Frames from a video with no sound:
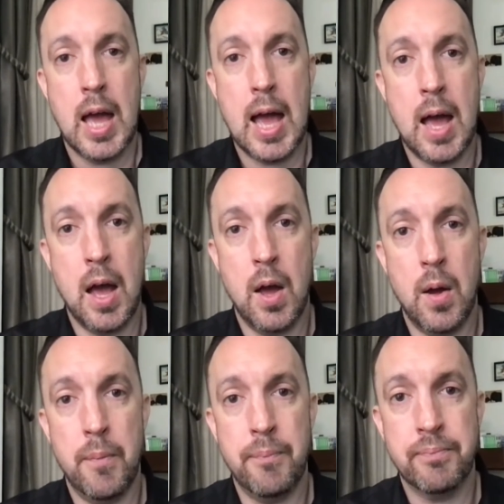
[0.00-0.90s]

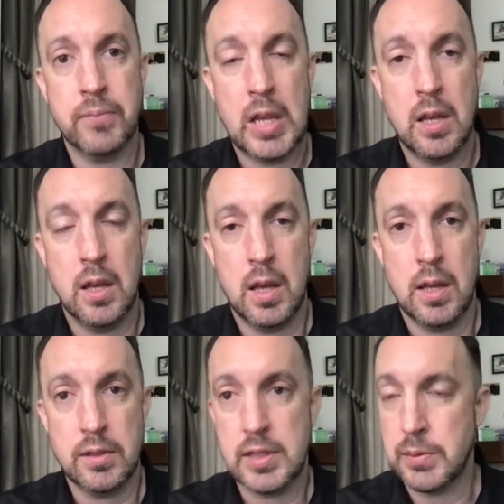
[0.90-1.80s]

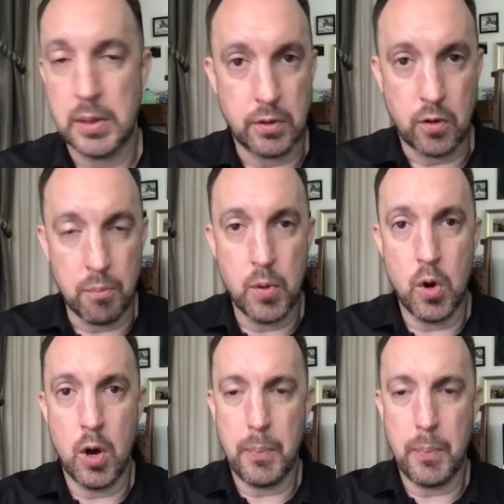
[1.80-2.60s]
Sometimes I've got more,